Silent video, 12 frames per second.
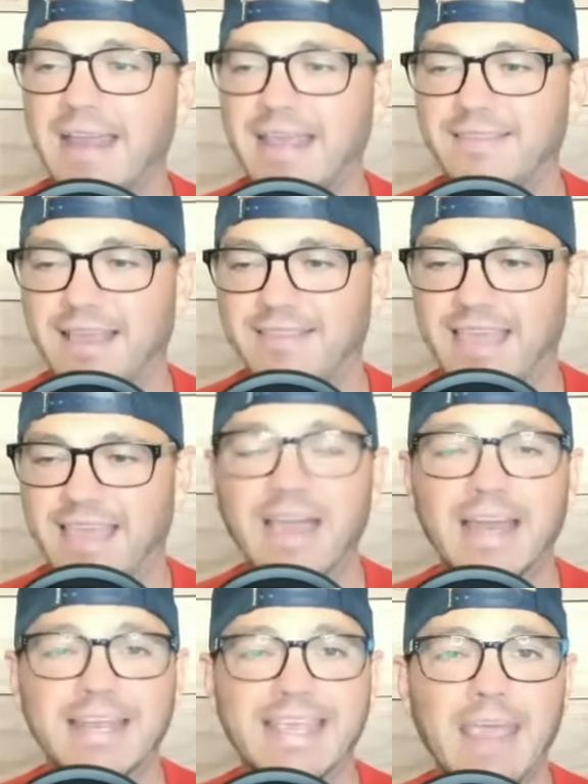and they've
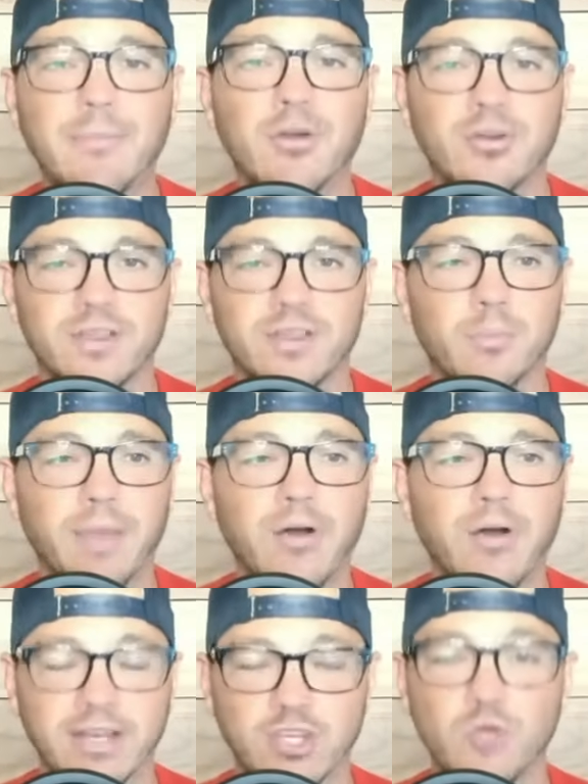got a game under their
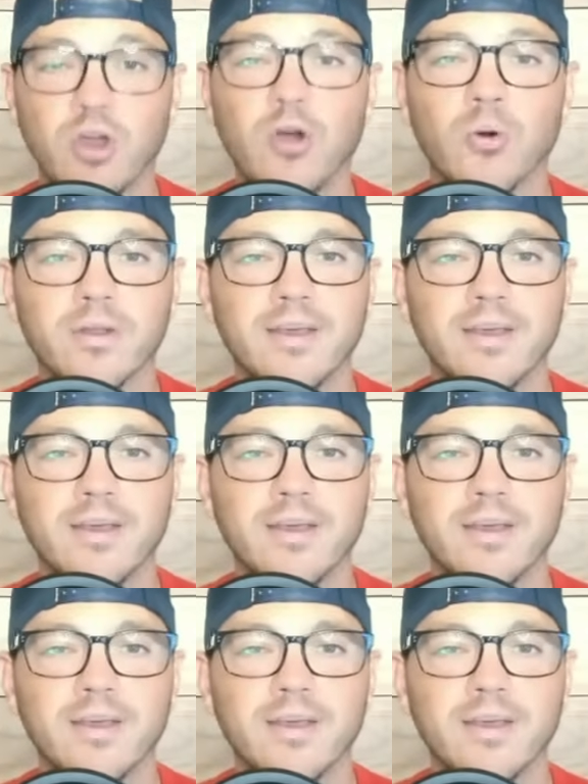belt, and you don't.